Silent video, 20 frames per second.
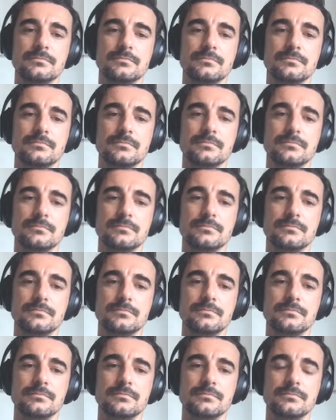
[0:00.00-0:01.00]

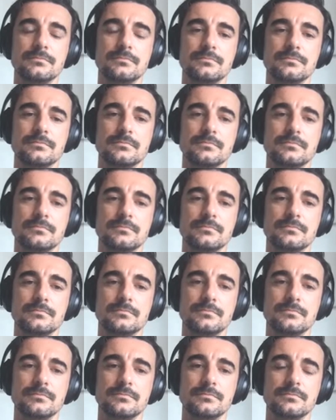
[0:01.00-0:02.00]

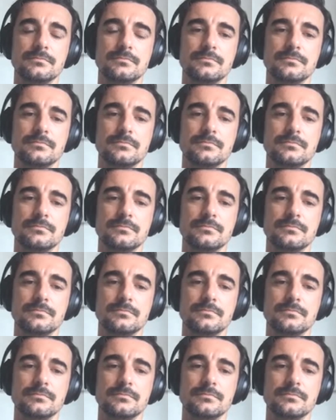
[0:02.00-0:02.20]
(not speaking)